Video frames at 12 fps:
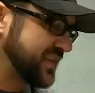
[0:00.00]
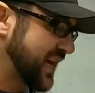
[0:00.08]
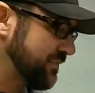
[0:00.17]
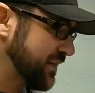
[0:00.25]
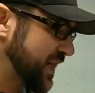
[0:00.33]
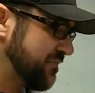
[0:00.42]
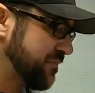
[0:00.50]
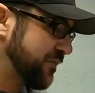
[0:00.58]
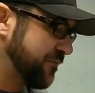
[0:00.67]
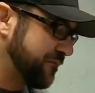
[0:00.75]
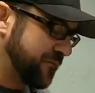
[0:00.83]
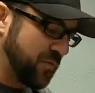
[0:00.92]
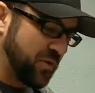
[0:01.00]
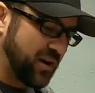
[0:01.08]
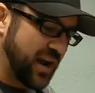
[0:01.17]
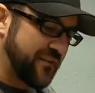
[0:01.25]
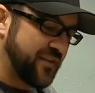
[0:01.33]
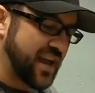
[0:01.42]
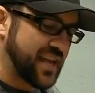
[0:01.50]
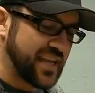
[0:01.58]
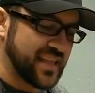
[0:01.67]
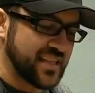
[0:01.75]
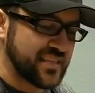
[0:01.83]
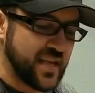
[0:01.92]
time left before I've got to
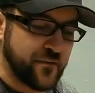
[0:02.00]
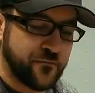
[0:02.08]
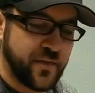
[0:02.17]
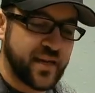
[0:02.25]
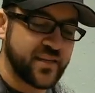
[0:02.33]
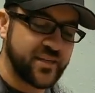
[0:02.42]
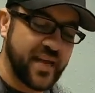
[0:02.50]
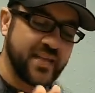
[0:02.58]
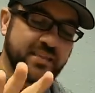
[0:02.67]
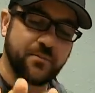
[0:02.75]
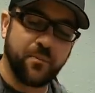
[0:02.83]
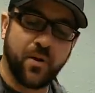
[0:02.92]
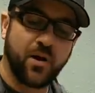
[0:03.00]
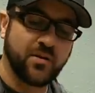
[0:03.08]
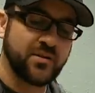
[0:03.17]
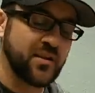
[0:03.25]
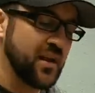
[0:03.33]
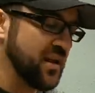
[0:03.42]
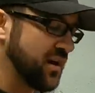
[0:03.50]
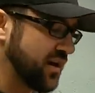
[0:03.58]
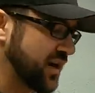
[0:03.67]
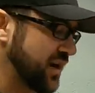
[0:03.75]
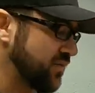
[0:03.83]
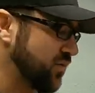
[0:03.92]
get this thing finished, and some parts are
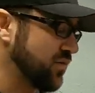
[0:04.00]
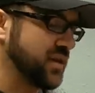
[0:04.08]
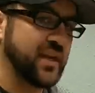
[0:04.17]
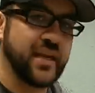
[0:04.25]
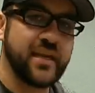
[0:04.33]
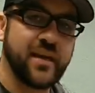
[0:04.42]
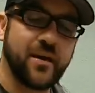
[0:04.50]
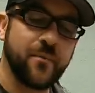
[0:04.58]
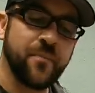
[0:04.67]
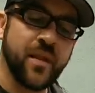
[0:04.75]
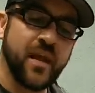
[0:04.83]
kind of rolling in here.